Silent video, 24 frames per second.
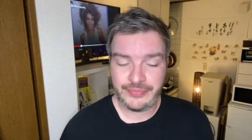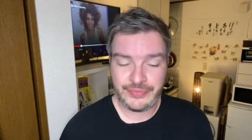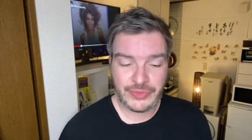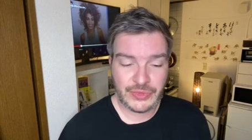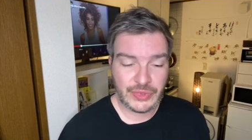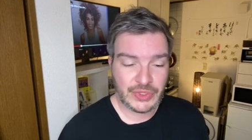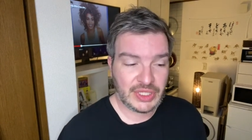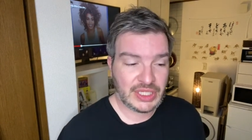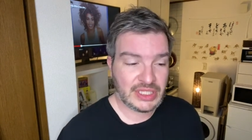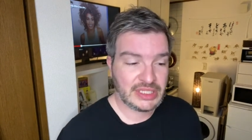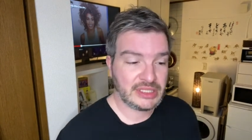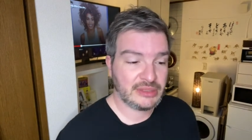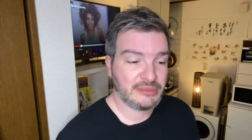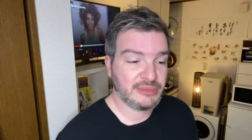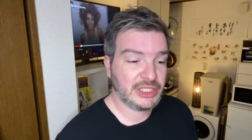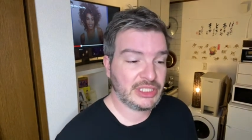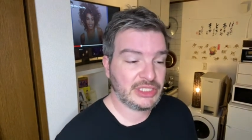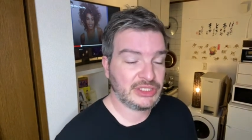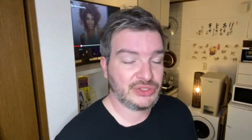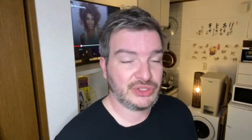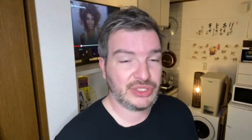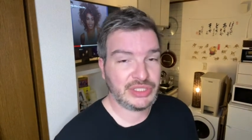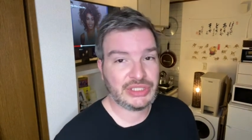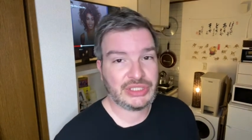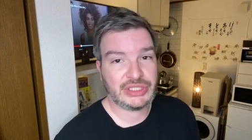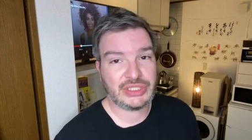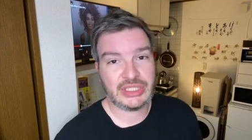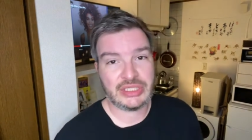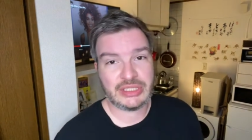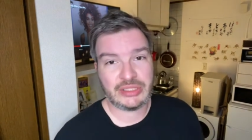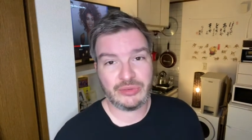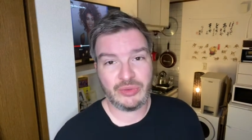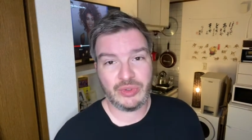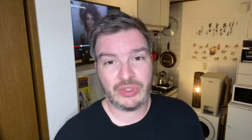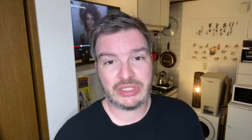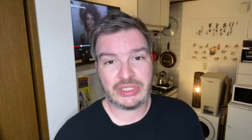This administration
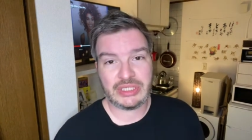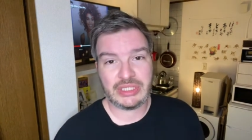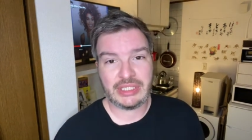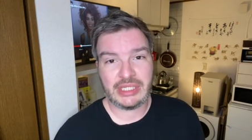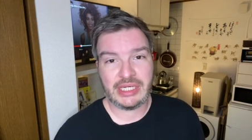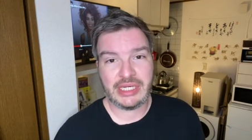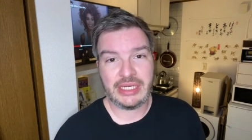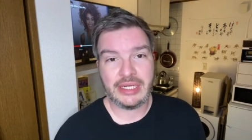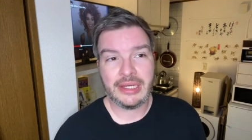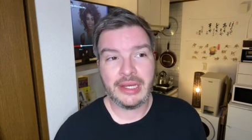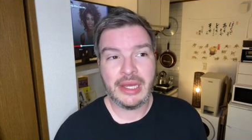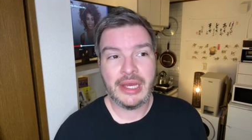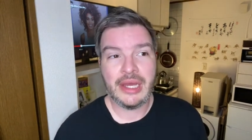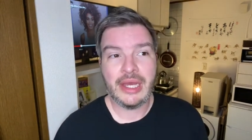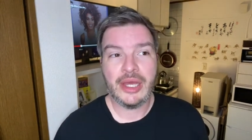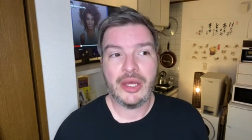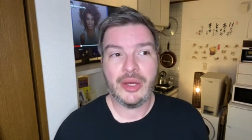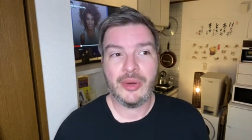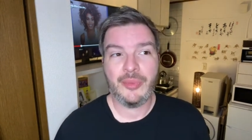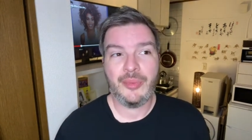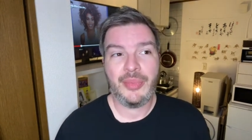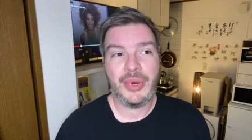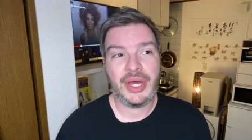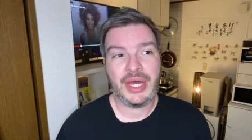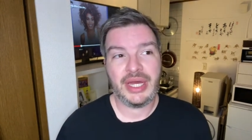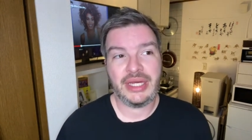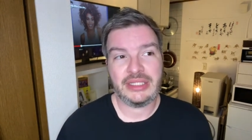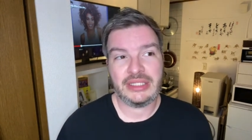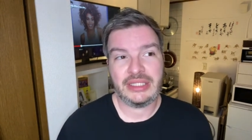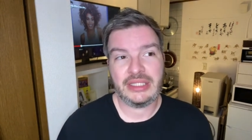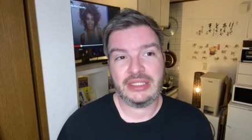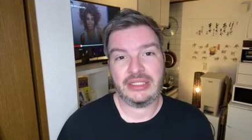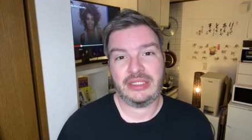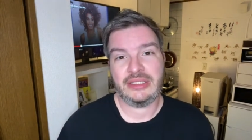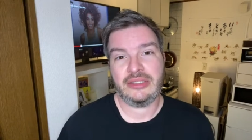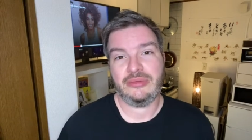doesn't want to lie, but I
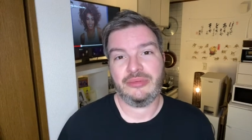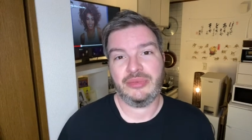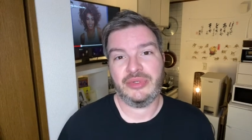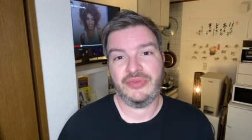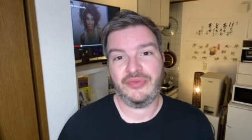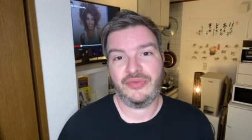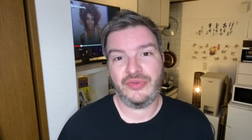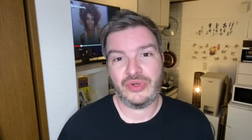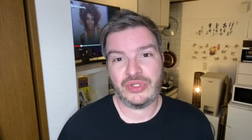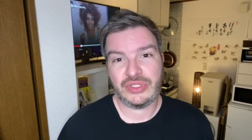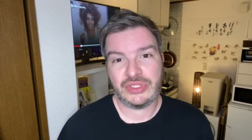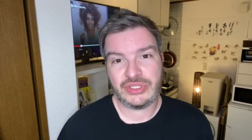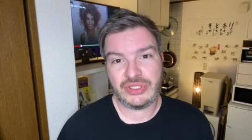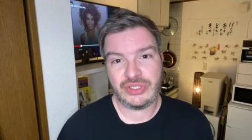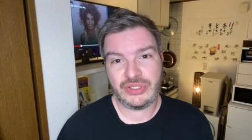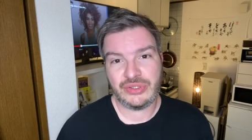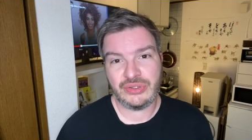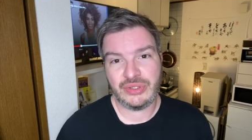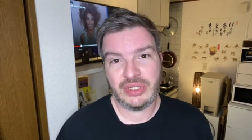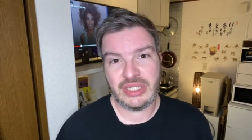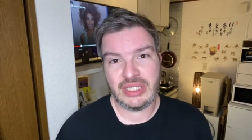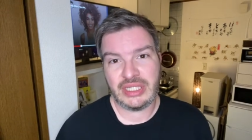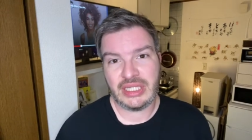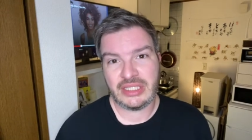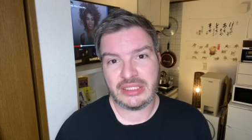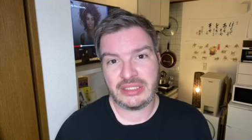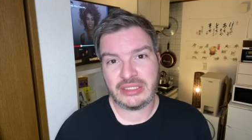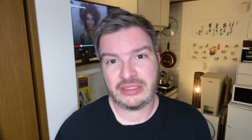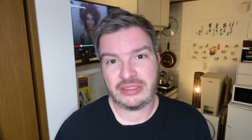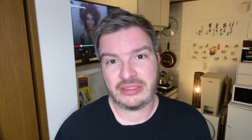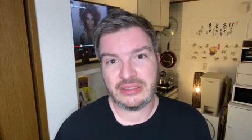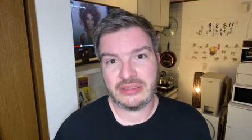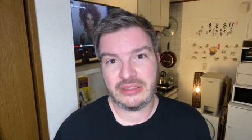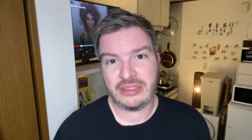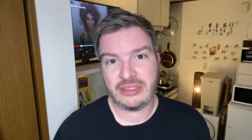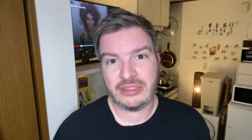think they'll be forced to, and that's
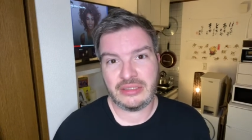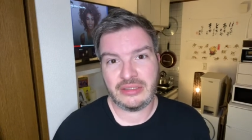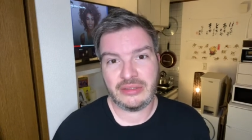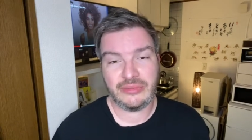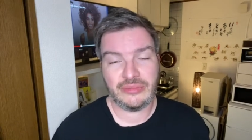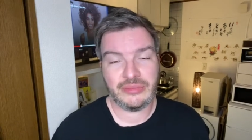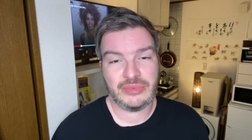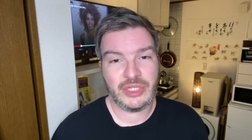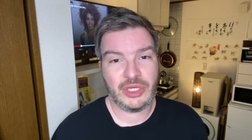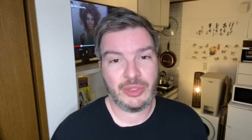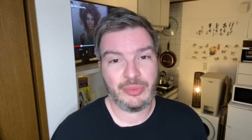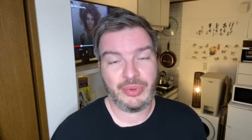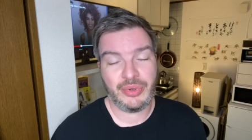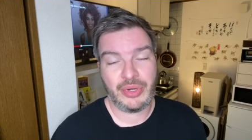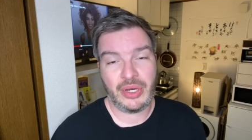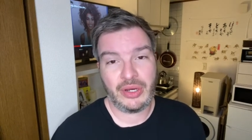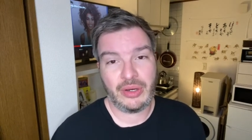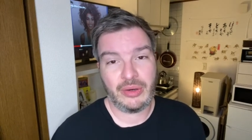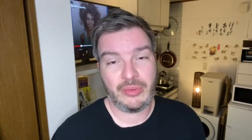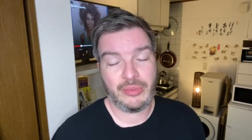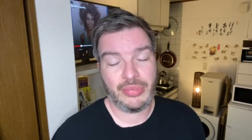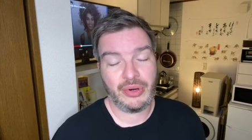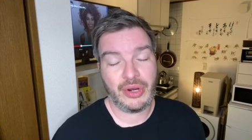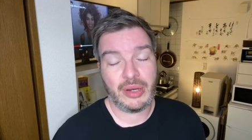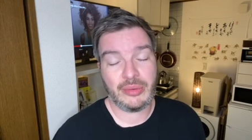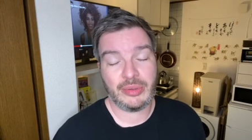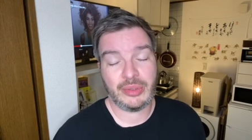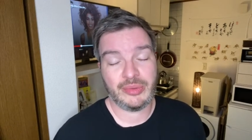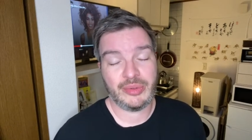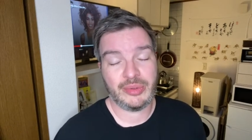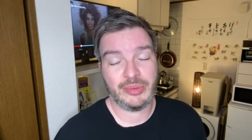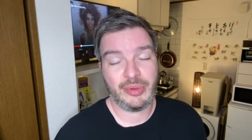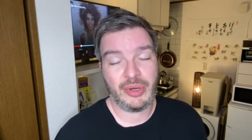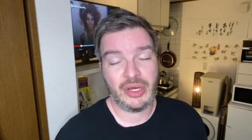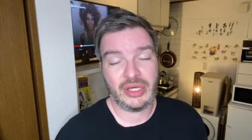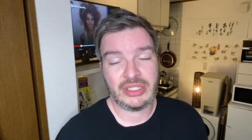the the problem
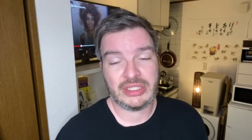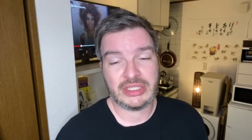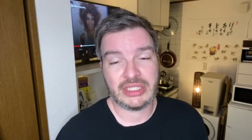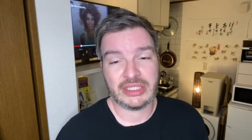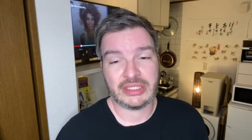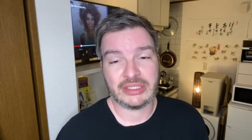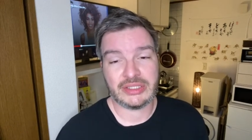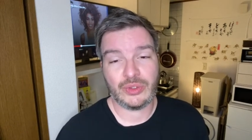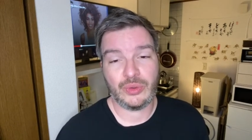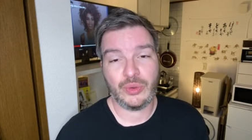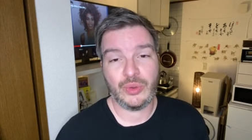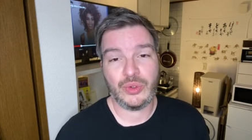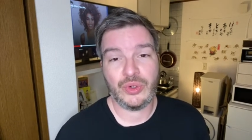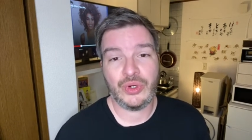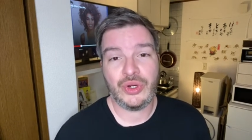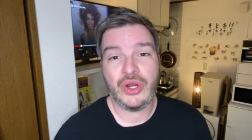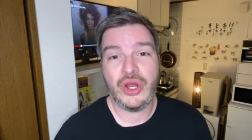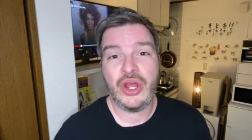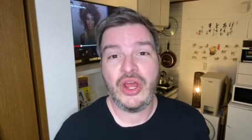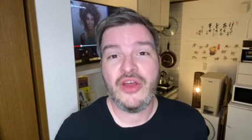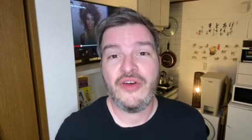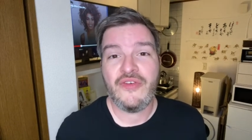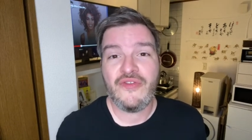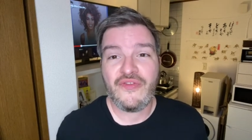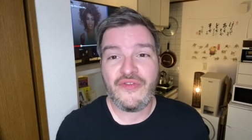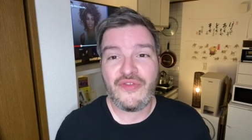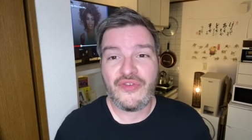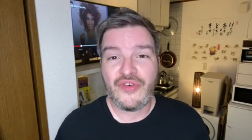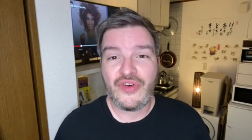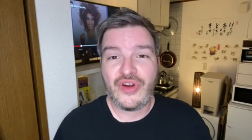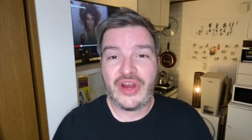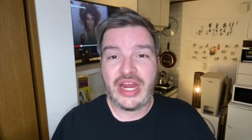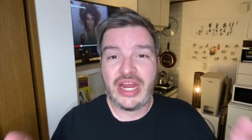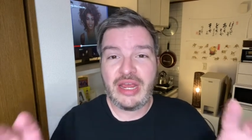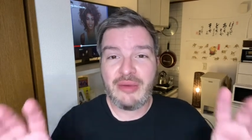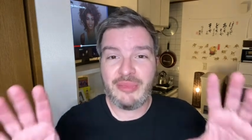with politics or
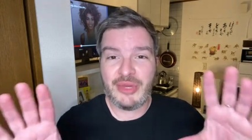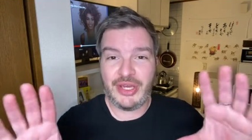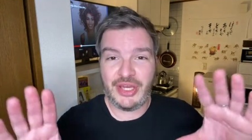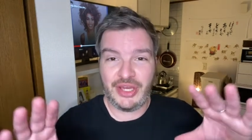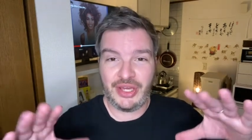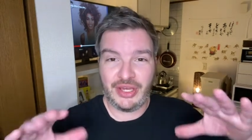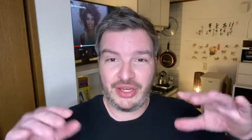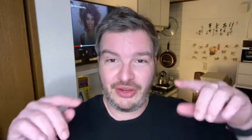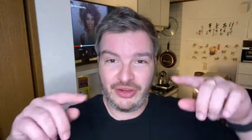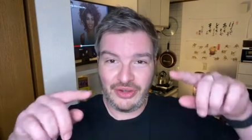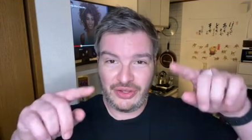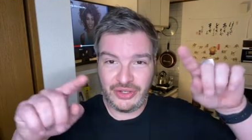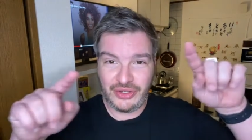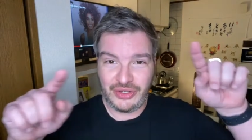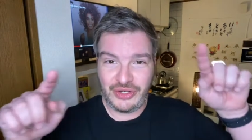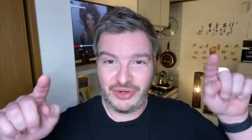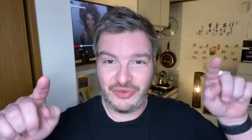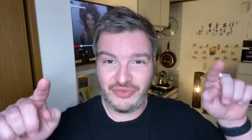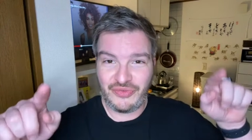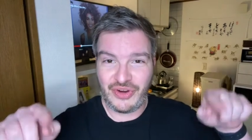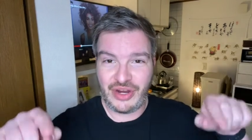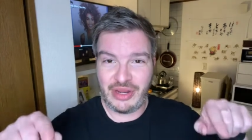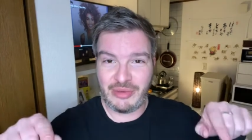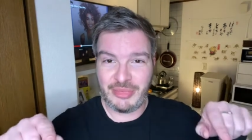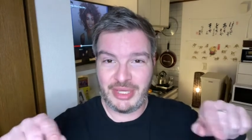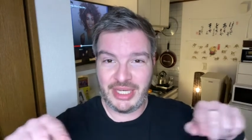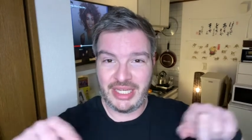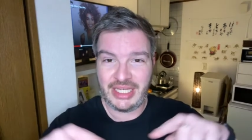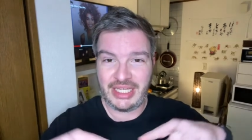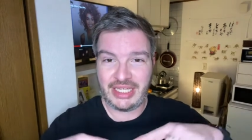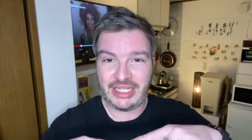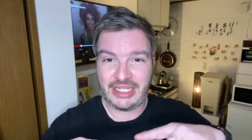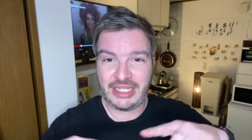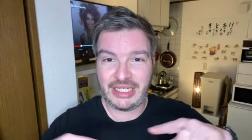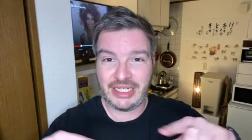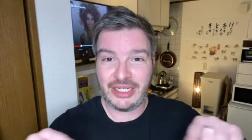framing. You know, framing
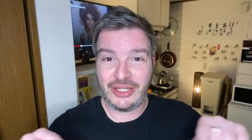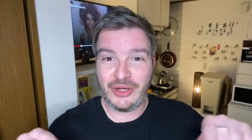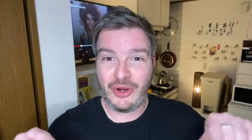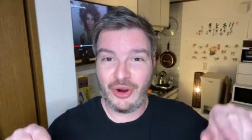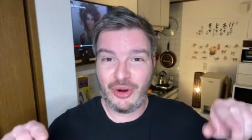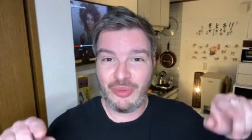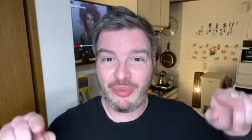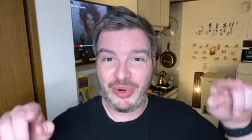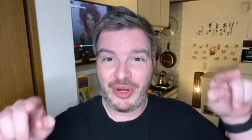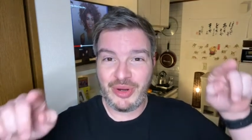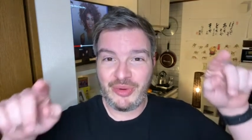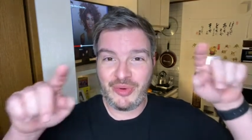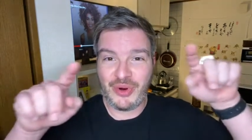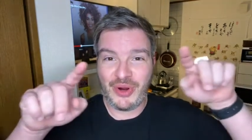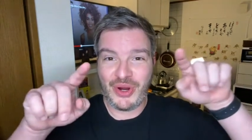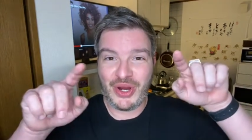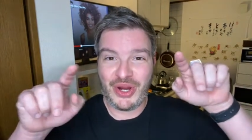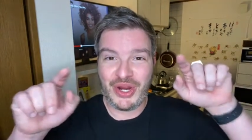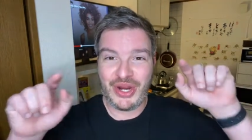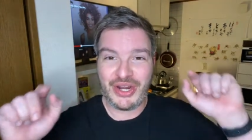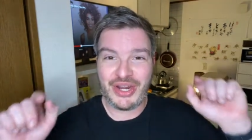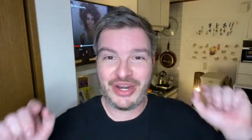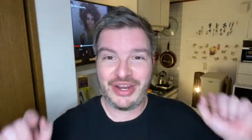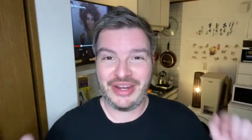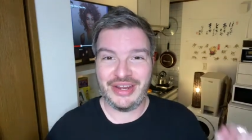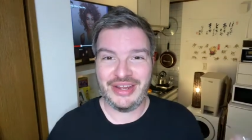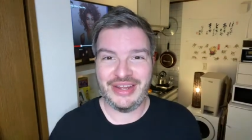corporate word,